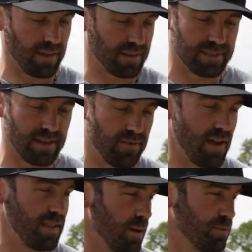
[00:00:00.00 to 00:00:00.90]
like I said, have
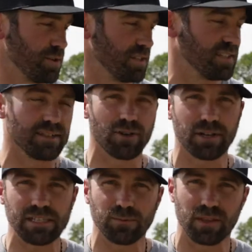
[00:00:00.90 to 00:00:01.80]
had the opportunity to take
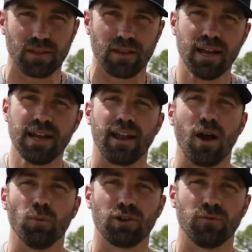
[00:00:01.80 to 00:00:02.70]
turkeys with it.
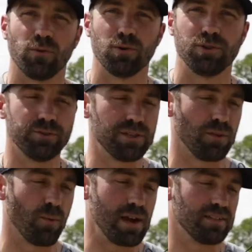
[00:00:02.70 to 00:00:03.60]
Now I'm looking forward to use it
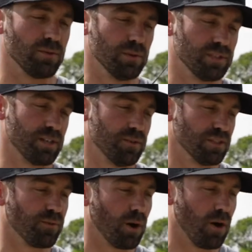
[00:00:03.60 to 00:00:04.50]
in the whitetail woods here
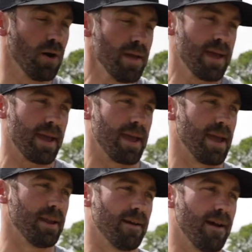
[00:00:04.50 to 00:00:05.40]
this fall.
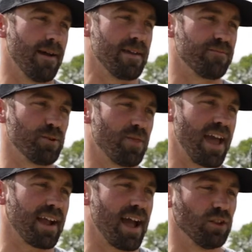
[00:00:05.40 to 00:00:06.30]
And if you're
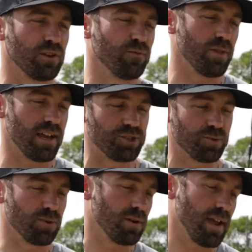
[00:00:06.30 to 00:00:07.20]
that guy looking for that
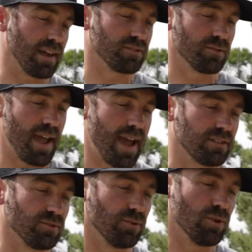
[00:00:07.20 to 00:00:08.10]
short
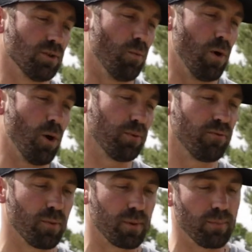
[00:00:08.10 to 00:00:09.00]
axle-to-axle,
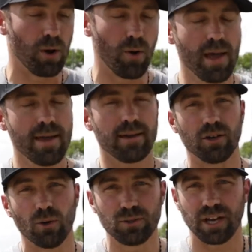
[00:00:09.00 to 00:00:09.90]
well-performing bow,
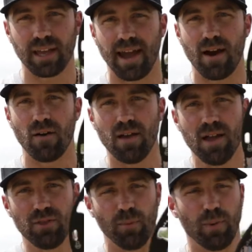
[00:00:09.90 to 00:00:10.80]
go check out
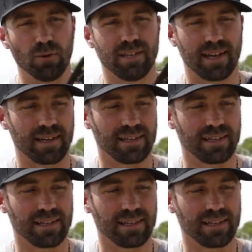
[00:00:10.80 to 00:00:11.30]
the Bowtech